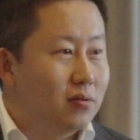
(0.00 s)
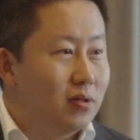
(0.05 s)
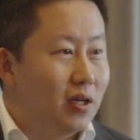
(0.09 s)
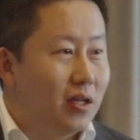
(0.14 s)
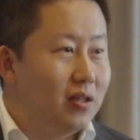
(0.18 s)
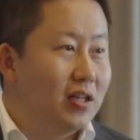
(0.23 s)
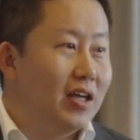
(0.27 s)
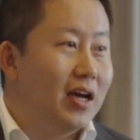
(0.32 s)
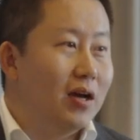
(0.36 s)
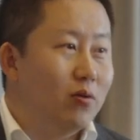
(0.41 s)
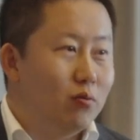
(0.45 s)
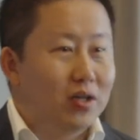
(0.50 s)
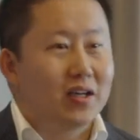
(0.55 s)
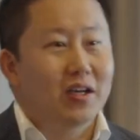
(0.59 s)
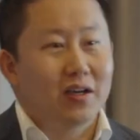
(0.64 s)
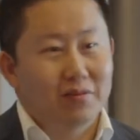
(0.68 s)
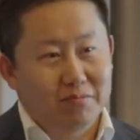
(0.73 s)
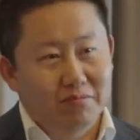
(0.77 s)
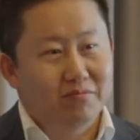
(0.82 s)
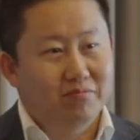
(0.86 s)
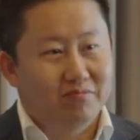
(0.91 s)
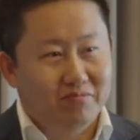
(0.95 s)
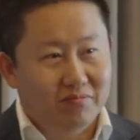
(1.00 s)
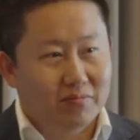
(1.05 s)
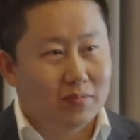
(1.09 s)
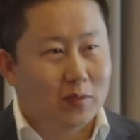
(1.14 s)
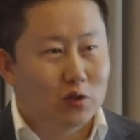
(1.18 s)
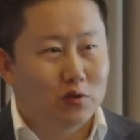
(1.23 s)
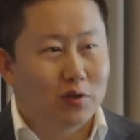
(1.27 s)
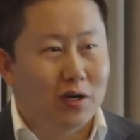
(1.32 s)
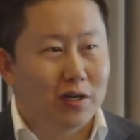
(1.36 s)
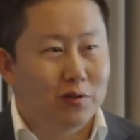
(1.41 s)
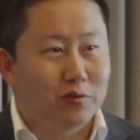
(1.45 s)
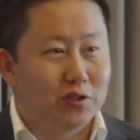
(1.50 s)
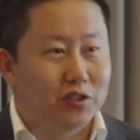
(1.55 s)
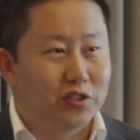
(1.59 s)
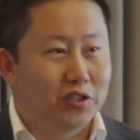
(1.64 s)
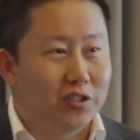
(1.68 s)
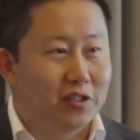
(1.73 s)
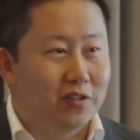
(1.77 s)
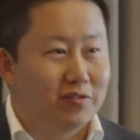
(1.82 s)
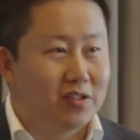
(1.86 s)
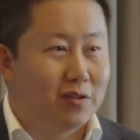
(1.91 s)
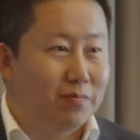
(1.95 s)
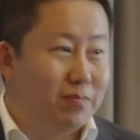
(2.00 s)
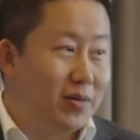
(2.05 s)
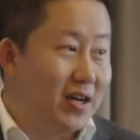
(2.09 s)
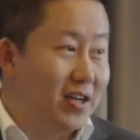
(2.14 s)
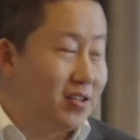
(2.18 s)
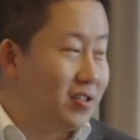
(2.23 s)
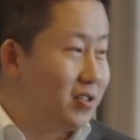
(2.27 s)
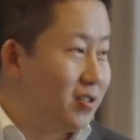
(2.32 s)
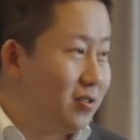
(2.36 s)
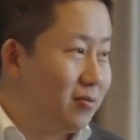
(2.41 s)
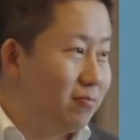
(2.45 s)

And then we can try to achieve the best